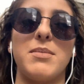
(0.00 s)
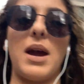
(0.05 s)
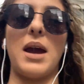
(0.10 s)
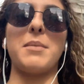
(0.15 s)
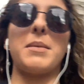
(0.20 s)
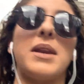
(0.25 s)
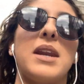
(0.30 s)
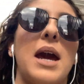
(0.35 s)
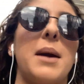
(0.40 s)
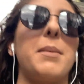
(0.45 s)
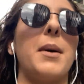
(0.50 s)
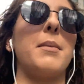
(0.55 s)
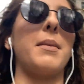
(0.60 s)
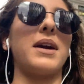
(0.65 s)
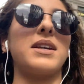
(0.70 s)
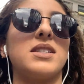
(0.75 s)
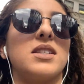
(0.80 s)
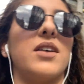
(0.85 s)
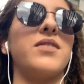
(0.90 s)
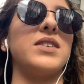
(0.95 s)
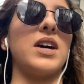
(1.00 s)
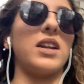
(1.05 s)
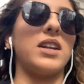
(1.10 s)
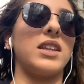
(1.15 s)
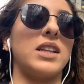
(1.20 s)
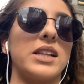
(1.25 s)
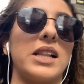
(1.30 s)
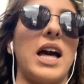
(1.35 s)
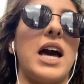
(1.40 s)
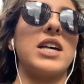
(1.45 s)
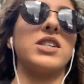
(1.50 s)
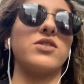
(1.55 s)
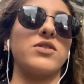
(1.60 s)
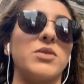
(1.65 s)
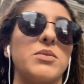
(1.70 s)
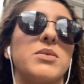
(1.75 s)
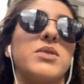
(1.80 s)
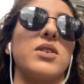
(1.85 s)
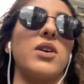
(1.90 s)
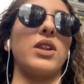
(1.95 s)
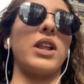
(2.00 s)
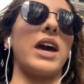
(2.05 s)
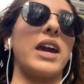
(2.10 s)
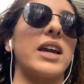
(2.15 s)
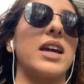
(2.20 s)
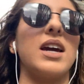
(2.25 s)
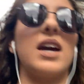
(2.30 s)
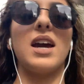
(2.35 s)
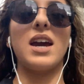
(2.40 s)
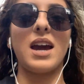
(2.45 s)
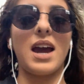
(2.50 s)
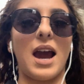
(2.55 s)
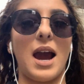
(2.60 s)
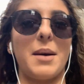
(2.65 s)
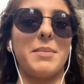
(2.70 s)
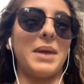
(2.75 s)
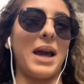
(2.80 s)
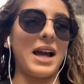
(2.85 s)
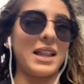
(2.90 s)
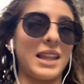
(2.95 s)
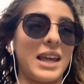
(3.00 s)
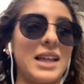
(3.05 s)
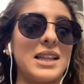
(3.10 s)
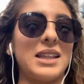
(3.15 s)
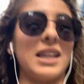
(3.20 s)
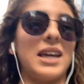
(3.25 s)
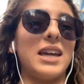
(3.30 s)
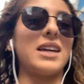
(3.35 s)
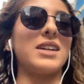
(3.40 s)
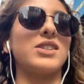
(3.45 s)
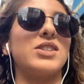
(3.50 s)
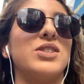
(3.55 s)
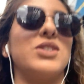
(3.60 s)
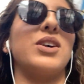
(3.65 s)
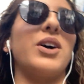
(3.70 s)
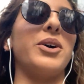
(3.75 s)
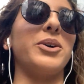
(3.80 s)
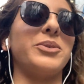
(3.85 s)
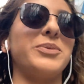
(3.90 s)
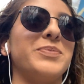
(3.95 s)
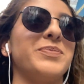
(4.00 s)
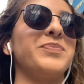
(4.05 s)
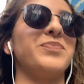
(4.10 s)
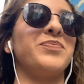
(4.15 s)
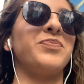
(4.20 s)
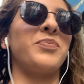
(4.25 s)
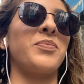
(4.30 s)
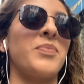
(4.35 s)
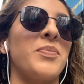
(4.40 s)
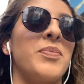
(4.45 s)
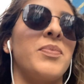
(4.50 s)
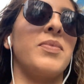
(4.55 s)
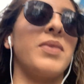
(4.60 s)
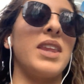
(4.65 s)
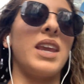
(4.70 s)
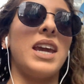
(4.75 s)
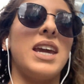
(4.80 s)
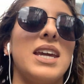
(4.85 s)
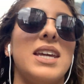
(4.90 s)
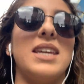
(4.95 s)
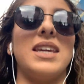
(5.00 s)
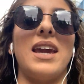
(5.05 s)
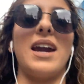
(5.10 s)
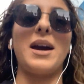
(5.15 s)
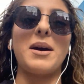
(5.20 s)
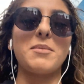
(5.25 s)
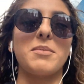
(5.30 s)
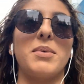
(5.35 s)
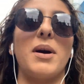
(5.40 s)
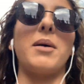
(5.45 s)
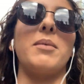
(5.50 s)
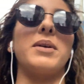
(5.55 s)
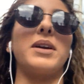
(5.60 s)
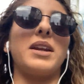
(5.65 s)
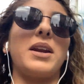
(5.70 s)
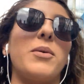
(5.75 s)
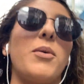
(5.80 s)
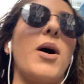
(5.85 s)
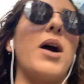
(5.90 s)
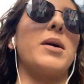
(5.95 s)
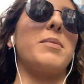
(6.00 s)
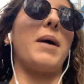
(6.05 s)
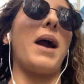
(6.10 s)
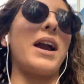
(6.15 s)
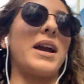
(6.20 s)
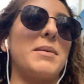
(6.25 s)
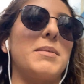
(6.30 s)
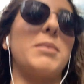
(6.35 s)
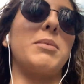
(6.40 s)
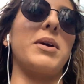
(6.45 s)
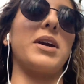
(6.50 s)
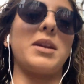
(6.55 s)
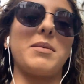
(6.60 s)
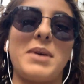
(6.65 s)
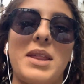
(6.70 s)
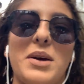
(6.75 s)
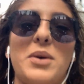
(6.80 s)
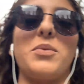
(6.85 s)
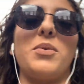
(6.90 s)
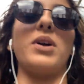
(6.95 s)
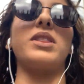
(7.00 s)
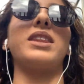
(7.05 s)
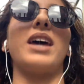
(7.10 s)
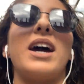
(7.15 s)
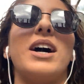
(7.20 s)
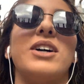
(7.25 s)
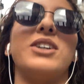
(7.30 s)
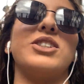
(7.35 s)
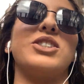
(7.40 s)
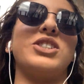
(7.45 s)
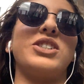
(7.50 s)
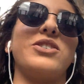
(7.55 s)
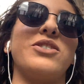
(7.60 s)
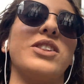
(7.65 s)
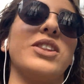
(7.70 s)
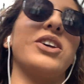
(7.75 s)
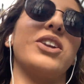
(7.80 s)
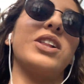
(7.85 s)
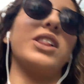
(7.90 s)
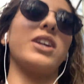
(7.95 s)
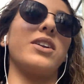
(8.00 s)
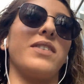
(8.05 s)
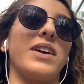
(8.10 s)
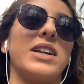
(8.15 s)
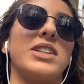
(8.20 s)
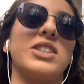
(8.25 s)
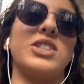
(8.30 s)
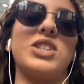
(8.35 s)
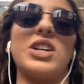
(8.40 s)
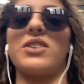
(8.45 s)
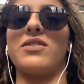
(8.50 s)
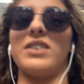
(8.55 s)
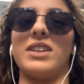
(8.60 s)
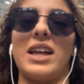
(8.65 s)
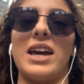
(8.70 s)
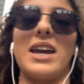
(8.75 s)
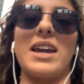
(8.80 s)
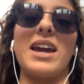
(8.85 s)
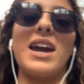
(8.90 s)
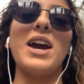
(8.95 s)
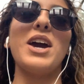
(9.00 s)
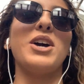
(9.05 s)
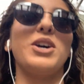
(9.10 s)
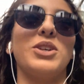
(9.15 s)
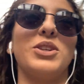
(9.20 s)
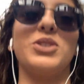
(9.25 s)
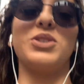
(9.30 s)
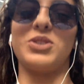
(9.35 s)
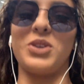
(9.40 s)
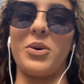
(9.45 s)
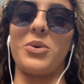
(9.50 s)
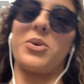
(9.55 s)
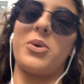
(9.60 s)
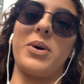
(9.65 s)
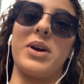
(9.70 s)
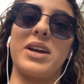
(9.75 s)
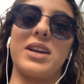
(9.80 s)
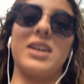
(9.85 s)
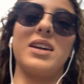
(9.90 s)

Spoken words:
I mean, I put my stuff down in the classroom, so like I'm not like late. So yeah, I'm probably gonna walk back and people are gonna be like, what the hell? She literally ran to Chick-fil-A so quick.